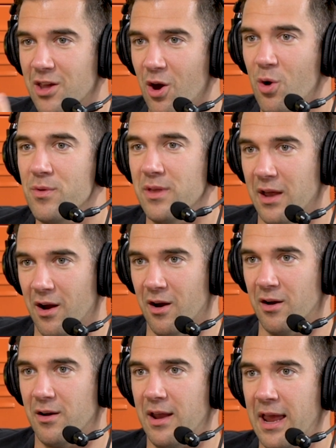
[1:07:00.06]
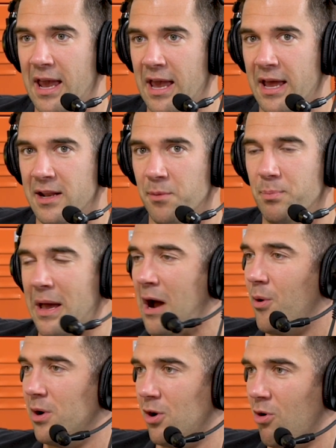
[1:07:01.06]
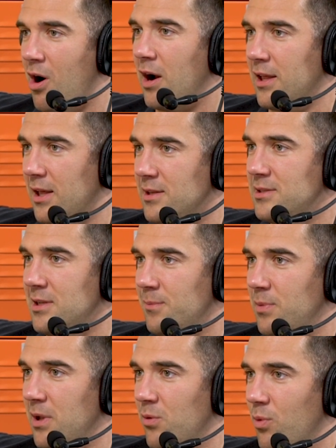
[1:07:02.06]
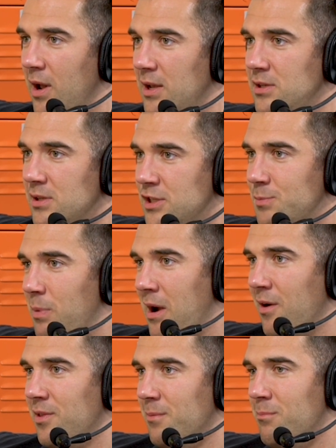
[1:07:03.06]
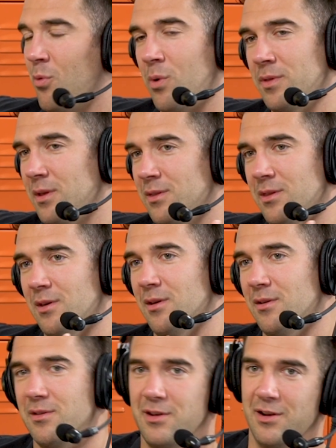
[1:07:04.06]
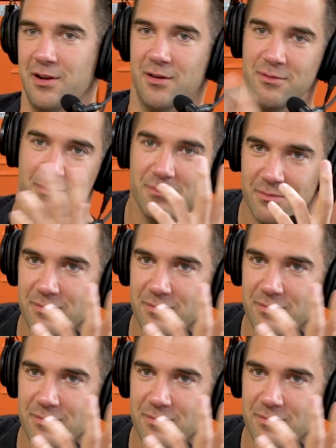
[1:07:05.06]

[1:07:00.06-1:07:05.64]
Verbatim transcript: go there and empower your audience in a big way to inspire them more than the, you know,